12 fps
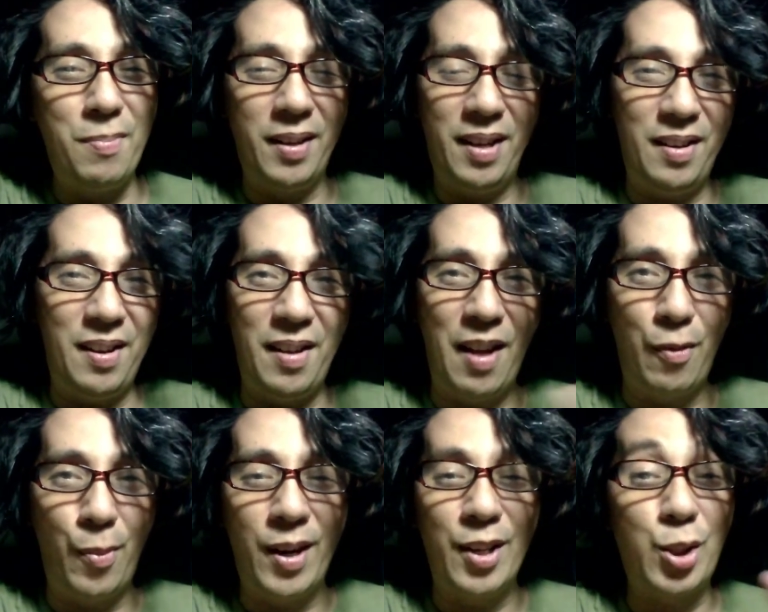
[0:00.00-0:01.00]
but
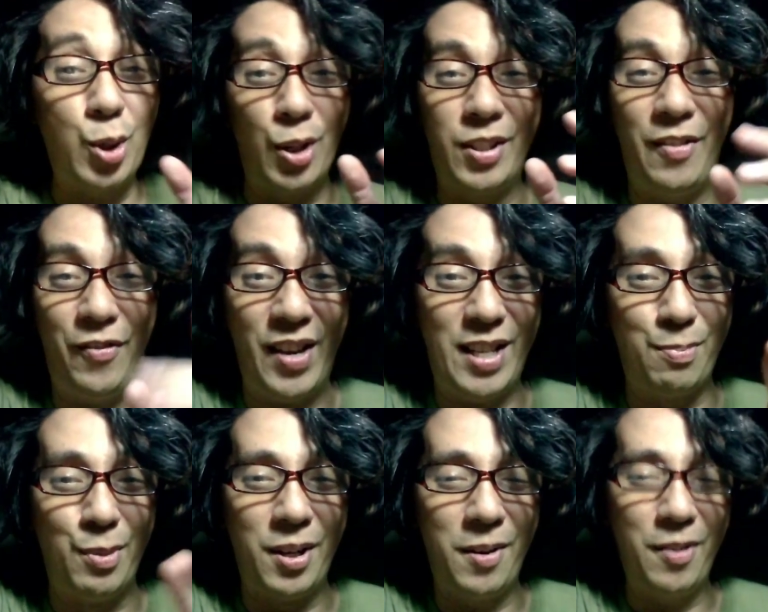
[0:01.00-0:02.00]
everyone else calls it Facebook.